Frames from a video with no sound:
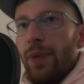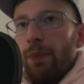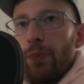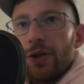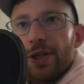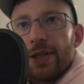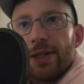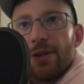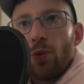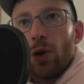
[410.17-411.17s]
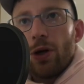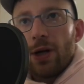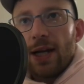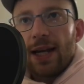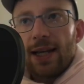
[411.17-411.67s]
Persons
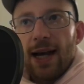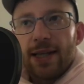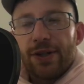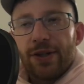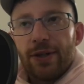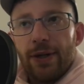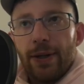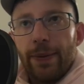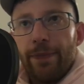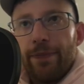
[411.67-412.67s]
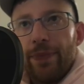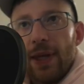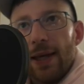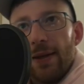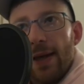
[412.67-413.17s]
were getting cancer
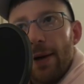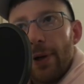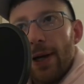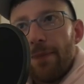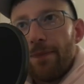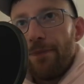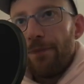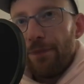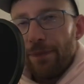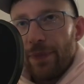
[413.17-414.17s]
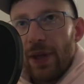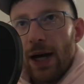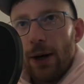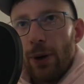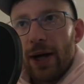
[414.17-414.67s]
in the area.
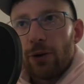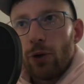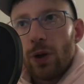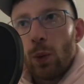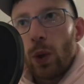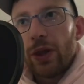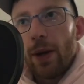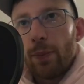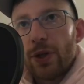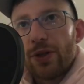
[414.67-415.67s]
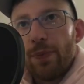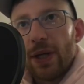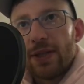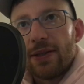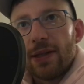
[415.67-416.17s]
Now, I don't know in what numbers,
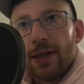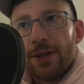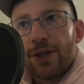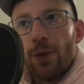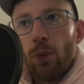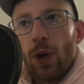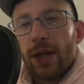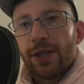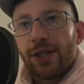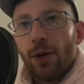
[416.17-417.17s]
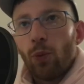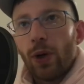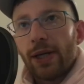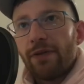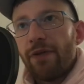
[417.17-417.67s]
but someone, some
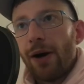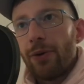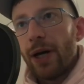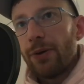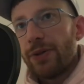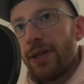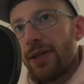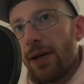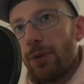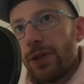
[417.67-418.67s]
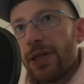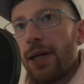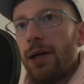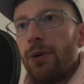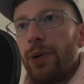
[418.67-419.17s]
way, found out that there was
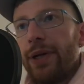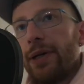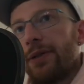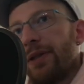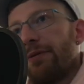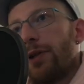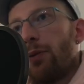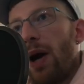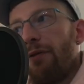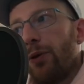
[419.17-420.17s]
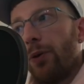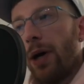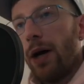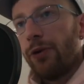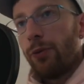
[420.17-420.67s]
radioactive gravel
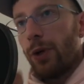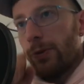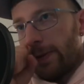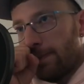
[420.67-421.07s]
on the road.